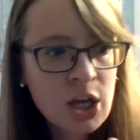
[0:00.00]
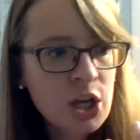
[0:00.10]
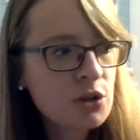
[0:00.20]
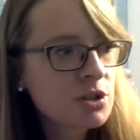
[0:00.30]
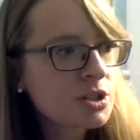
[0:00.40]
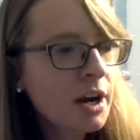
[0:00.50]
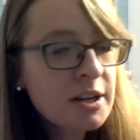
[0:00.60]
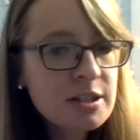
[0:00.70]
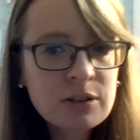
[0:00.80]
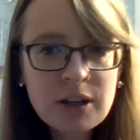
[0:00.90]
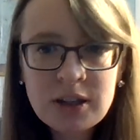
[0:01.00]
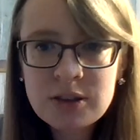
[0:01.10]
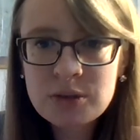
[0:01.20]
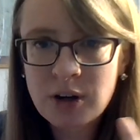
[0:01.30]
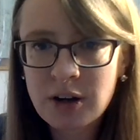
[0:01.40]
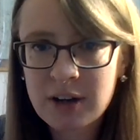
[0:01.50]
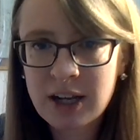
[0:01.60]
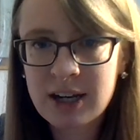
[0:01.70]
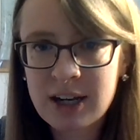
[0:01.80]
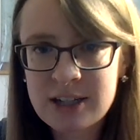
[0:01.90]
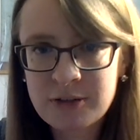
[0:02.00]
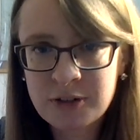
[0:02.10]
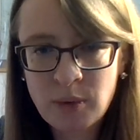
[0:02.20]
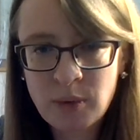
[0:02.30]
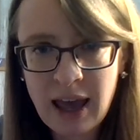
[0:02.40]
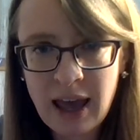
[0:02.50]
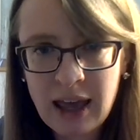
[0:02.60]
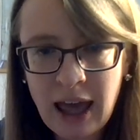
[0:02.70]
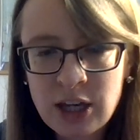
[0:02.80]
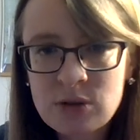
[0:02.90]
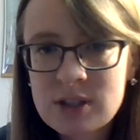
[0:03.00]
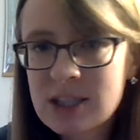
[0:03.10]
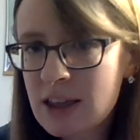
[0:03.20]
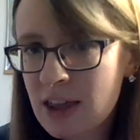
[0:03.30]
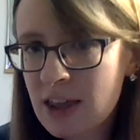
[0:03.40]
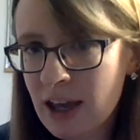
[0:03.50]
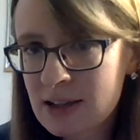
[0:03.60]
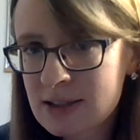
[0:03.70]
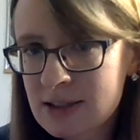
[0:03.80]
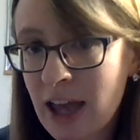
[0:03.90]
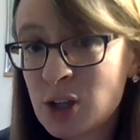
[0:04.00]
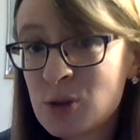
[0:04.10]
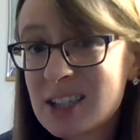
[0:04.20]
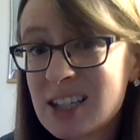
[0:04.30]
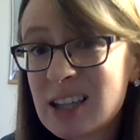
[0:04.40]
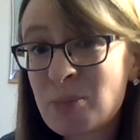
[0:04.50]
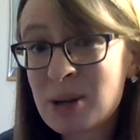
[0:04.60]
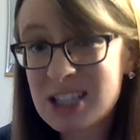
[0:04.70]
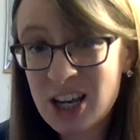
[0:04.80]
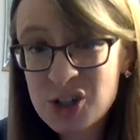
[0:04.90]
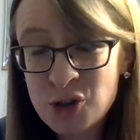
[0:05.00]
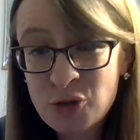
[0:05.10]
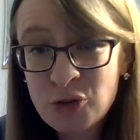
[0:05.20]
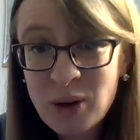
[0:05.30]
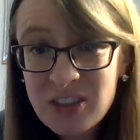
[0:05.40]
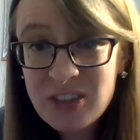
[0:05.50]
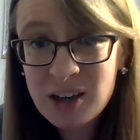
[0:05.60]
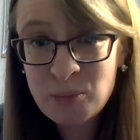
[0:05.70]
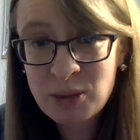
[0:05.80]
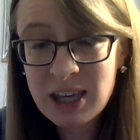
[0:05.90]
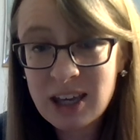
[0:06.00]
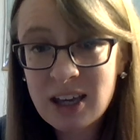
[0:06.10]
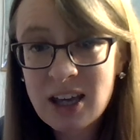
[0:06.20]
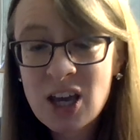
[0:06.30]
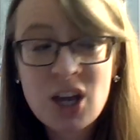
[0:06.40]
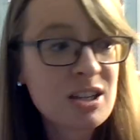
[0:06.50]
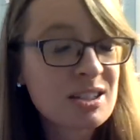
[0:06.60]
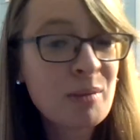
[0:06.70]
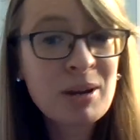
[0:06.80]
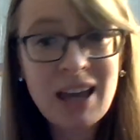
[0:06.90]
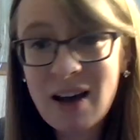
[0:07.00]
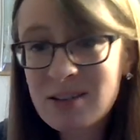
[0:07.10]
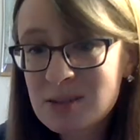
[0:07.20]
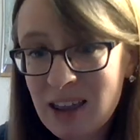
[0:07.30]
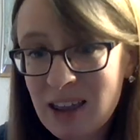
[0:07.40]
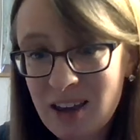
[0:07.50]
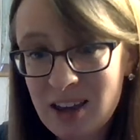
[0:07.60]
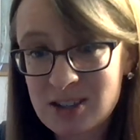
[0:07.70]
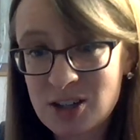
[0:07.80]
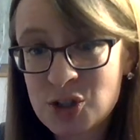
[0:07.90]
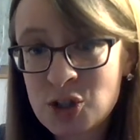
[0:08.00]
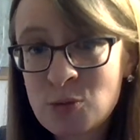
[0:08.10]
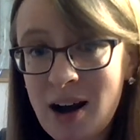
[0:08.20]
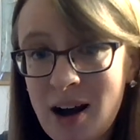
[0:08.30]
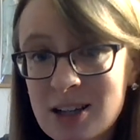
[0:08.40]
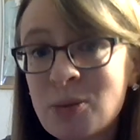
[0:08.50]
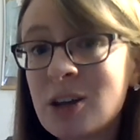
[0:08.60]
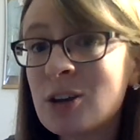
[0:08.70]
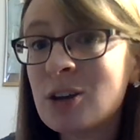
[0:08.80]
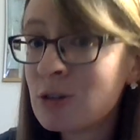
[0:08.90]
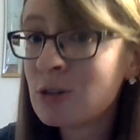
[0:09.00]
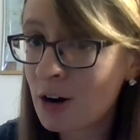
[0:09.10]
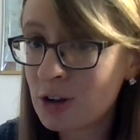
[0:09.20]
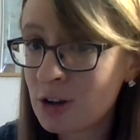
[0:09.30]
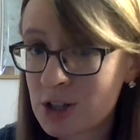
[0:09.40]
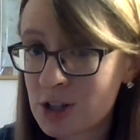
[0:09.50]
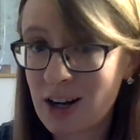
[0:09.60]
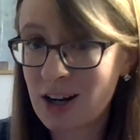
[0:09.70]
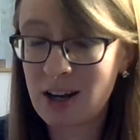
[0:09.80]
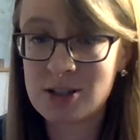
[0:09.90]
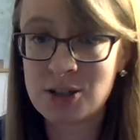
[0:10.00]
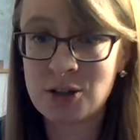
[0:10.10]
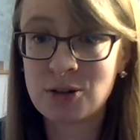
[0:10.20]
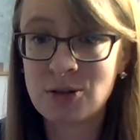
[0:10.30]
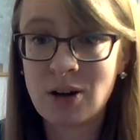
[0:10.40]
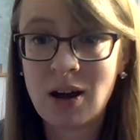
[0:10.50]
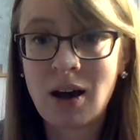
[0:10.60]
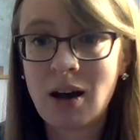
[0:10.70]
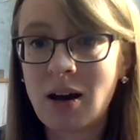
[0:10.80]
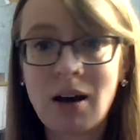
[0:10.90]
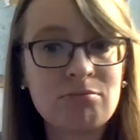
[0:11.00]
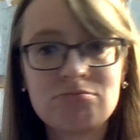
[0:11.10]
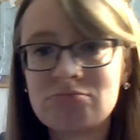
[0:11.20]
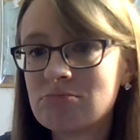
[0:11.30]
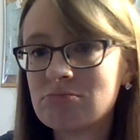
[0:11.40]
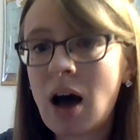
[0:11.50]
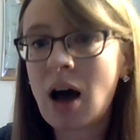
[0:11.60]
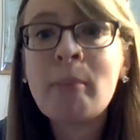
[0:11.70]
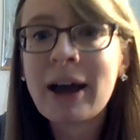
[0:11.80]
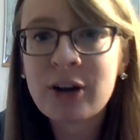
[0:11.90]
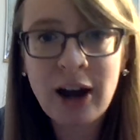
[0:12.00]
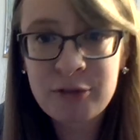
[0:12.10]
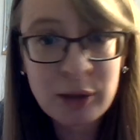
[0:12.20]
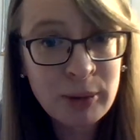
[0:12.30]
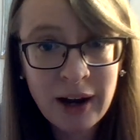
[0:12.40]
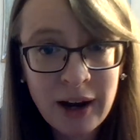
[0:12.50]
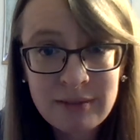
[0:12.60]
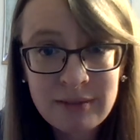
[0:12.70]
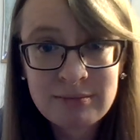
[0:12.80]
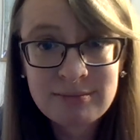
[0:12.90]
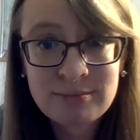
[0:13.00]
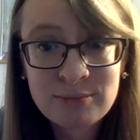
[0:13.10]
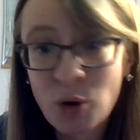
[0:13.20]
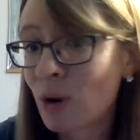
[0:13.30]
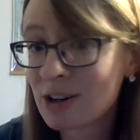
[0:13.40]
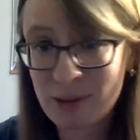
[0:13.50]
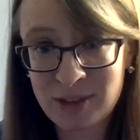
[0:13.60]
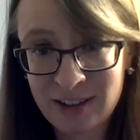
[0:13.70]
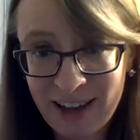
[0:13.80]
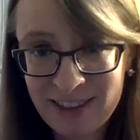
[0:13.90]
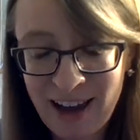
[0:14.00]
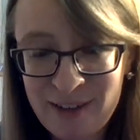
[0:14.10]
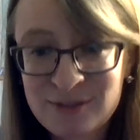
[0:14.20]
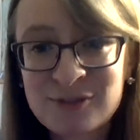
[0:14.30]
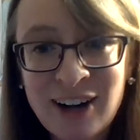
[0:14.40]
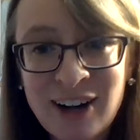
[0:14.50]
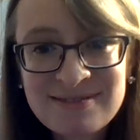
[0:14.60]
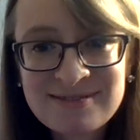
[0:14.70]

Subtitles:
you start to look at the world in a different way and you see things and you see the potential for what they could be. Somebody else might think it's a shoebox, but you know you could turn it into a Minecraft creeper head or something like that, right?